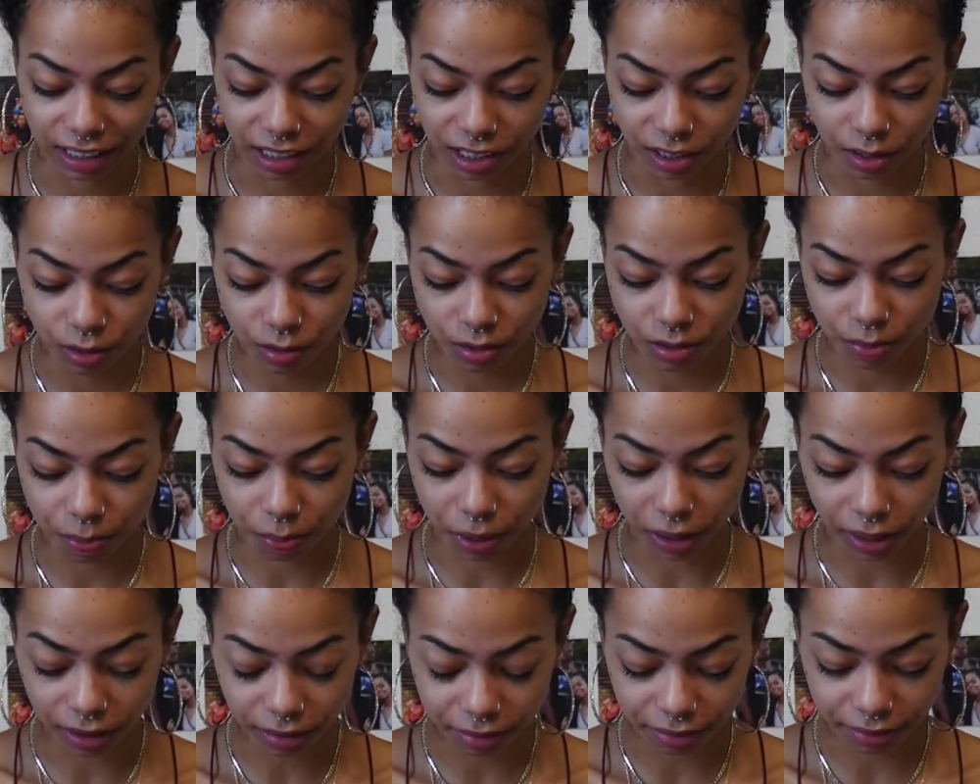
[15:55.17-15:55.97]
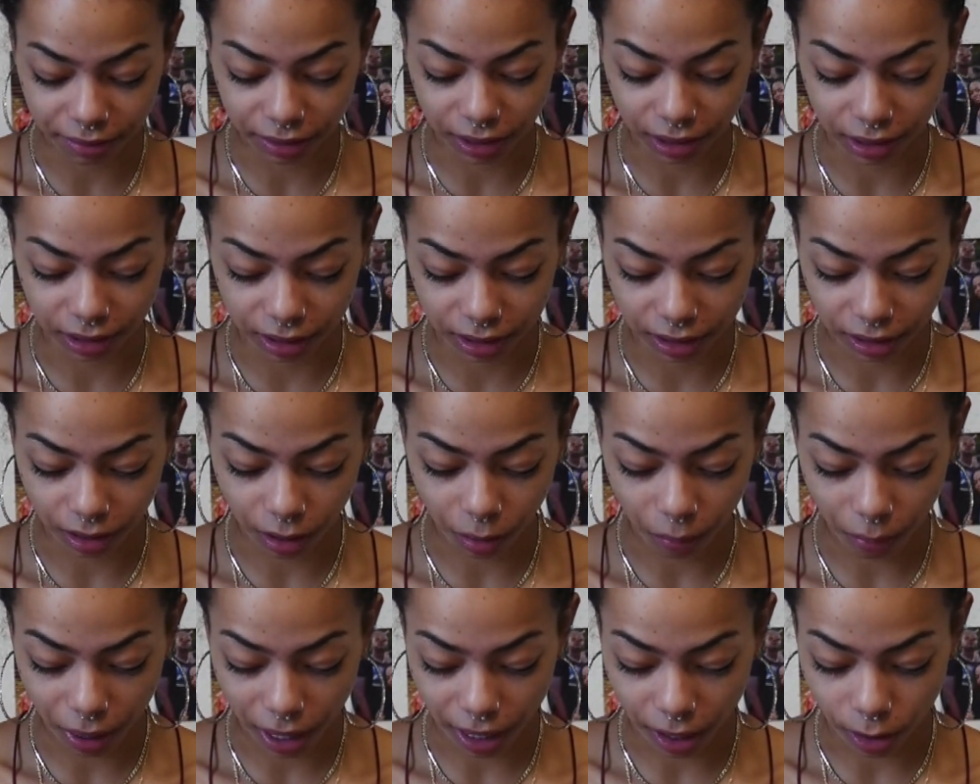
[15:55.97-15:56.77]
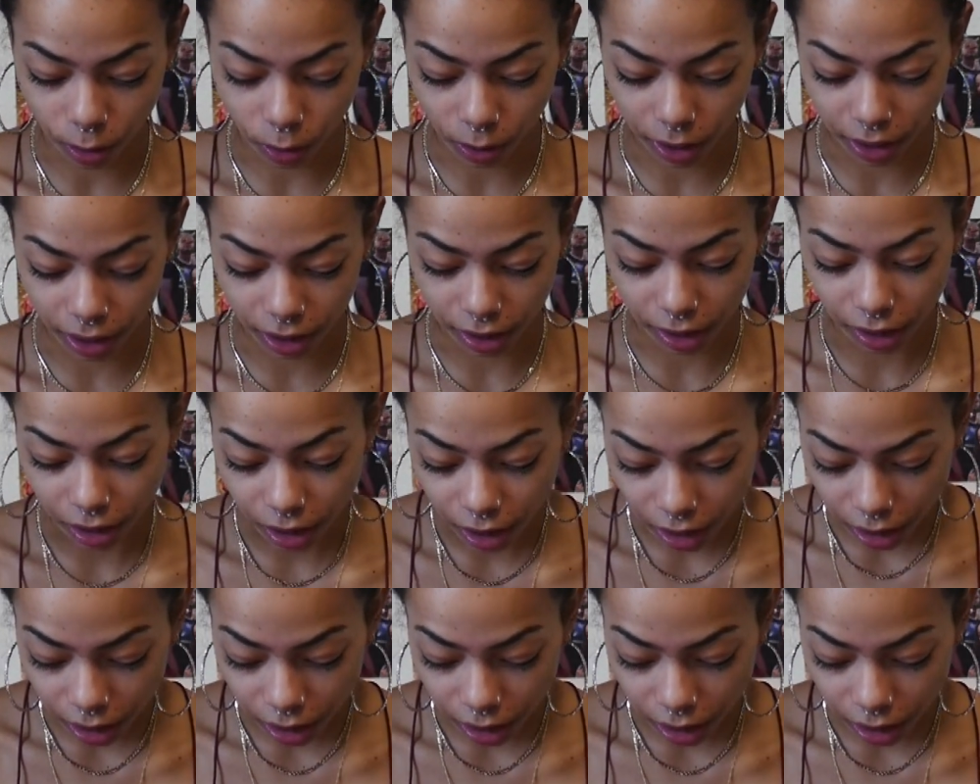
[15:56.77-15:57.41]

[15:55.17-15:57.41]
you's perfect. Oh my boy.